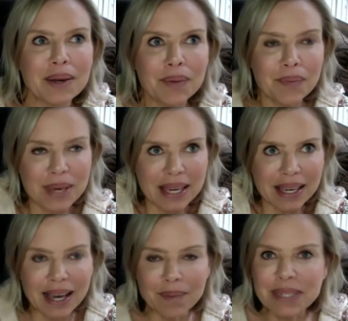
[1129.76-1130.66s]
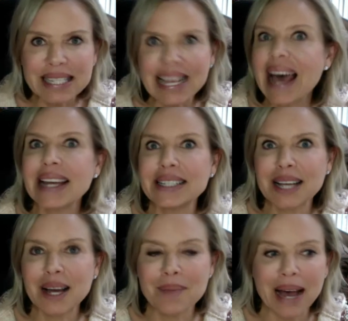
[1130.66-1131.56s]
be upset
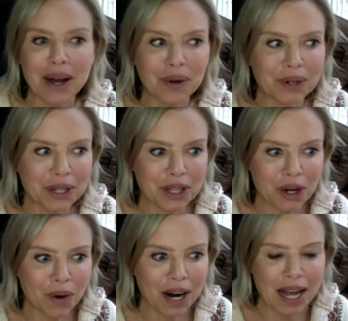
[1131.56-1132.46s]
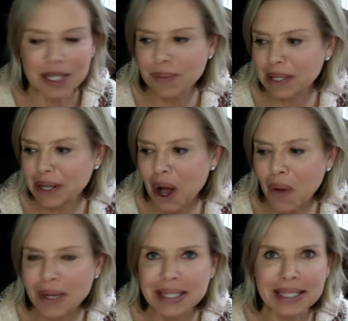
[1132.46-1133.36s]
about, our husband
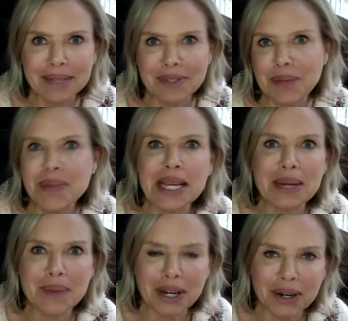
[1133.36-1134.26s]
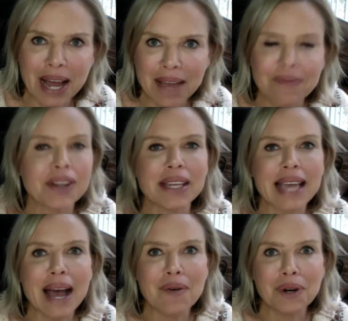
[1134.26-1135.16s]
always leaves the peanut butter knife on the
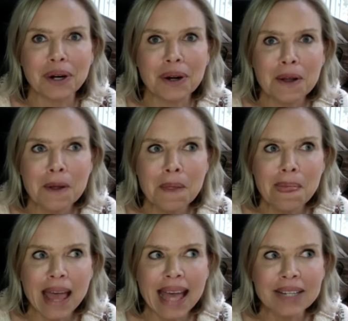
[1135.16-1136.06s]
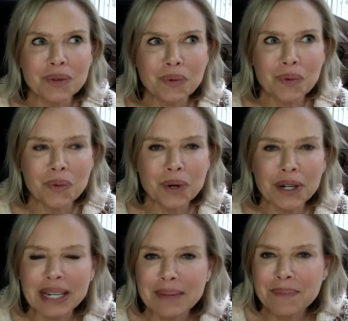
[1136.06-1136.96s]
counter. And
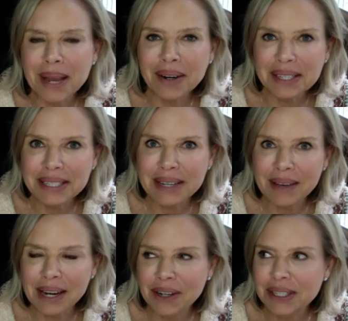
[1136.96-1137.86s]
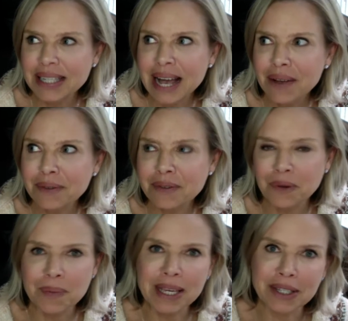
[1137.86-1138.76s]
we're embarrassed at ourselves for
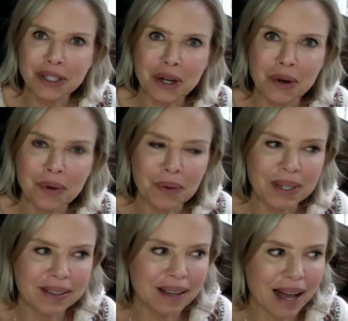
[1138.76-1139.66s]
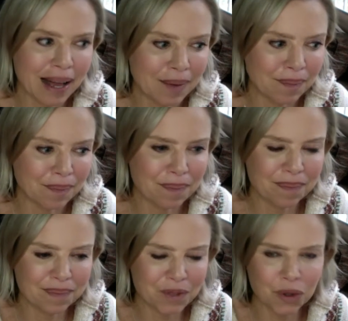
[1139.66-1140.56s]
being so
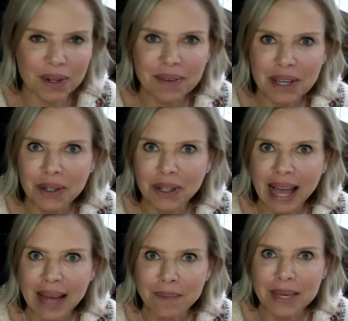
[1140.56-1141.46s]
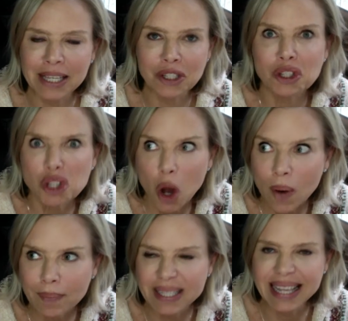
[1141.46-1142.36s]
trivial and being so
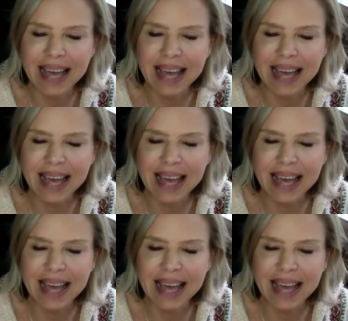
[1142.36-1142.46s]
upset